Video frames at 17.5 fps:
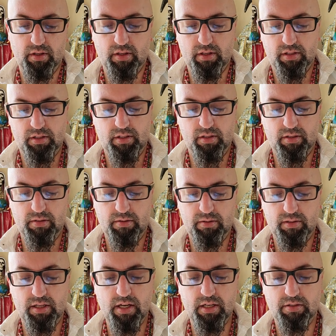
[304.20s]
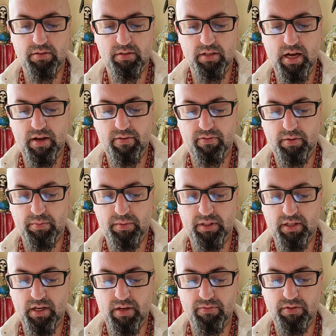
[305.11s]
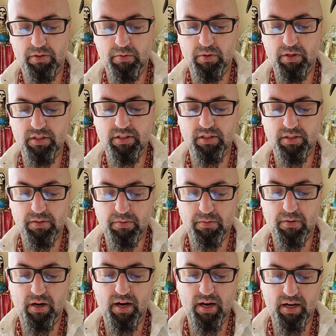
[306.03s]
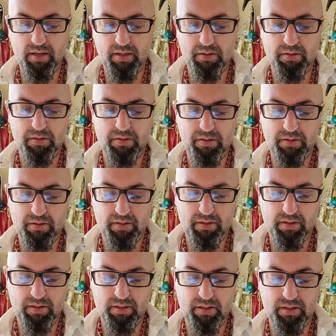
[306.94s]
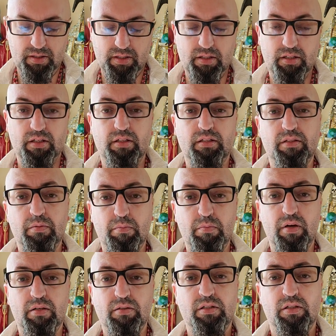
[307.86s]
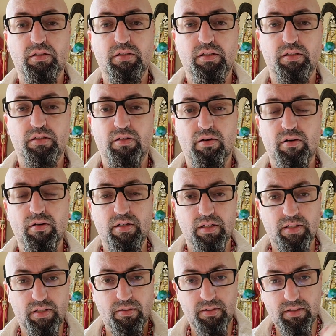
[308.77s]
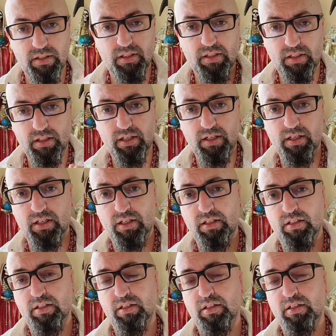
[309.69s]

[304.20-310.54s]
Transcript: So you guys will laugh at me. Every once in a while, the metal starts to tarnish, so I just clean it.